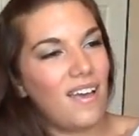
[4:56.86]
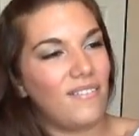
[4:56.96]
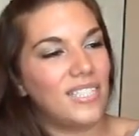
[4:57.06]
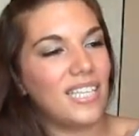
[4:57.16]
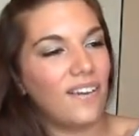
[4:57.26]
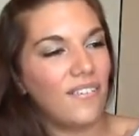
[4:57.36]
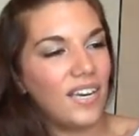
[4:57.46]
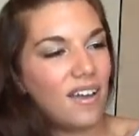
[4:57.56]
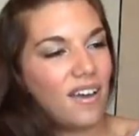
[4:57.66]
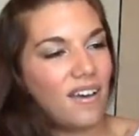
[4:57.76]
I was
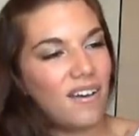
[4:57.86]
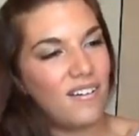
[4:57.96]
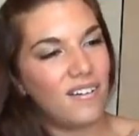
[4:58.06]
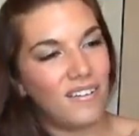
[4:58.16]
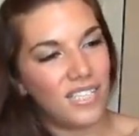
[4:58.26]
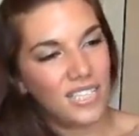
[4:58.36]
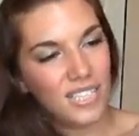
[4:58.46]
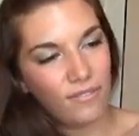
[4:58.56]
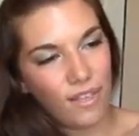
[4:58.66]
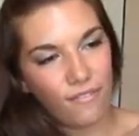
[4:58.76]
given. Oh,
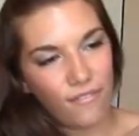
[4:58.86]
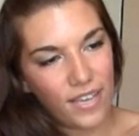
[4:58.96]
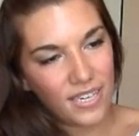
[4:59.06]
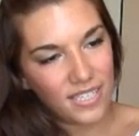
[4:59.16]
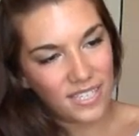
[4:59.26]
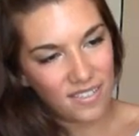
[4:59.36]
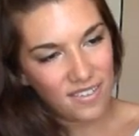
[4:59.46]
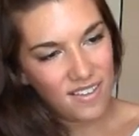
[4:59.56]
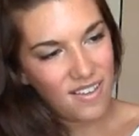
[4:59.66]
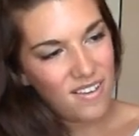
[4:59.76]
let's see if they fit.
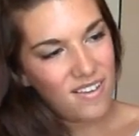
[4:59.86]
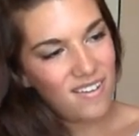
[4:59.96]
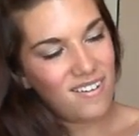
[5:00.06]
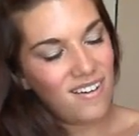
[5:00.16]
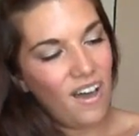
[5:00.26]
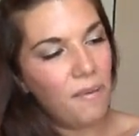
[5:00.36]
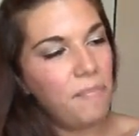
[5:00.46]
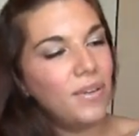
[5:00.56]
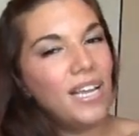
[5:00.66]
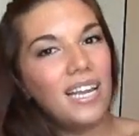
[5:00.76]

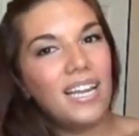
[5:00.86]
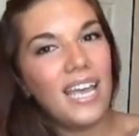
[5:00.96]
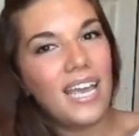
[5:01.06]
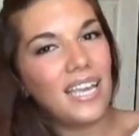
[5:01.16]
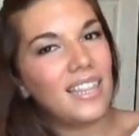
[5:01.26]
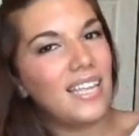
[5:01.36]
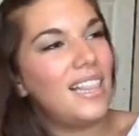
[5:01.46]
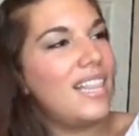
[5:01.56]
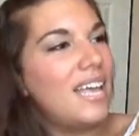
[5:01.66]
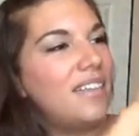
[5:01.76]
Upper uh,
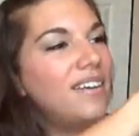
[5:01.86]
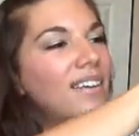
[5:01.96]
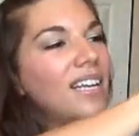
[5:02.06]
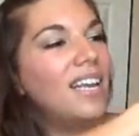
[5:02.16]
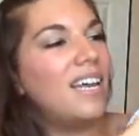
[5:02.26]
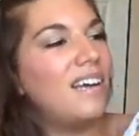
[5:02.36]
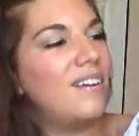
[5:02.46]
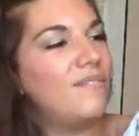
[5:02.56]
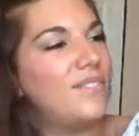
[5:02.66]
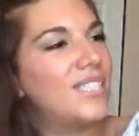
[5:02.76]
length leather
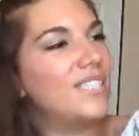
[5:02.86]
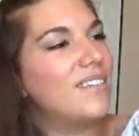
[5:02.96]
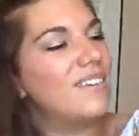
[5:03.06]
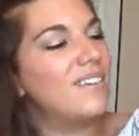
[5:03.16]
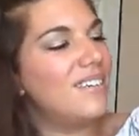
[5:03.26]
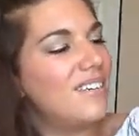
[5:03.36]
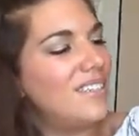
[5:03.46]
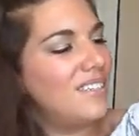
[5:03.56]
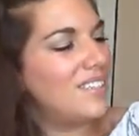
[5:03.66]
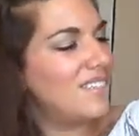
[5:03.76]
gloves.
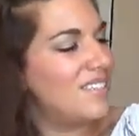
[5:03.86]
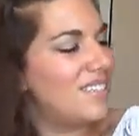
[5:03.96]
Oh,